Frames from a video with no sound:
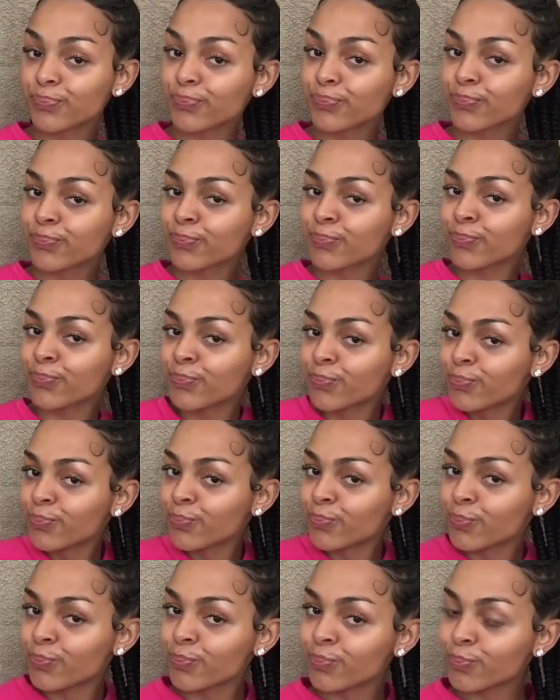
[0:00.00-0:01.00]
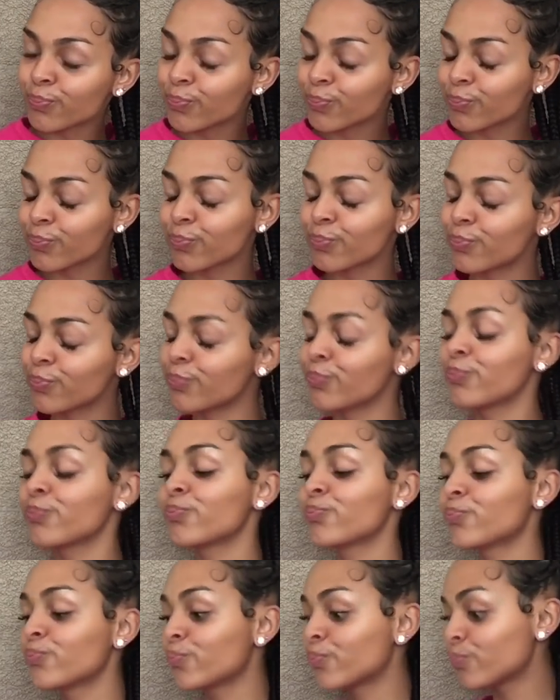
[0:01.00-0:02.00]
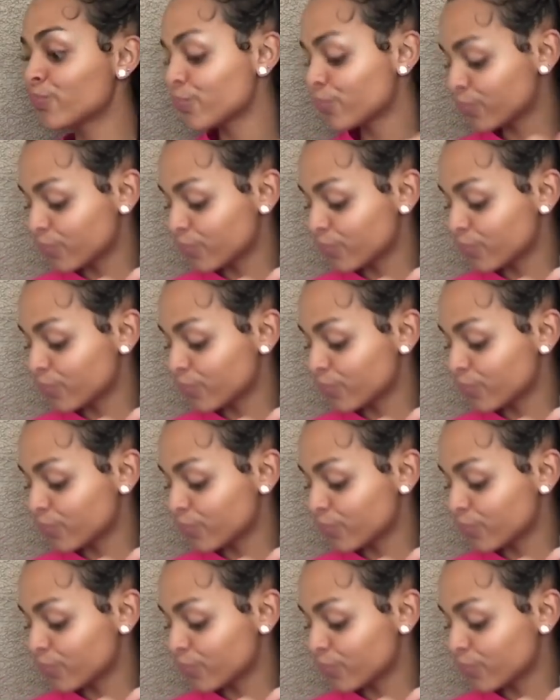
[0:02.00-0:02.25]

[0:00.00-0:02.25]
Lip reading: (no one is talking)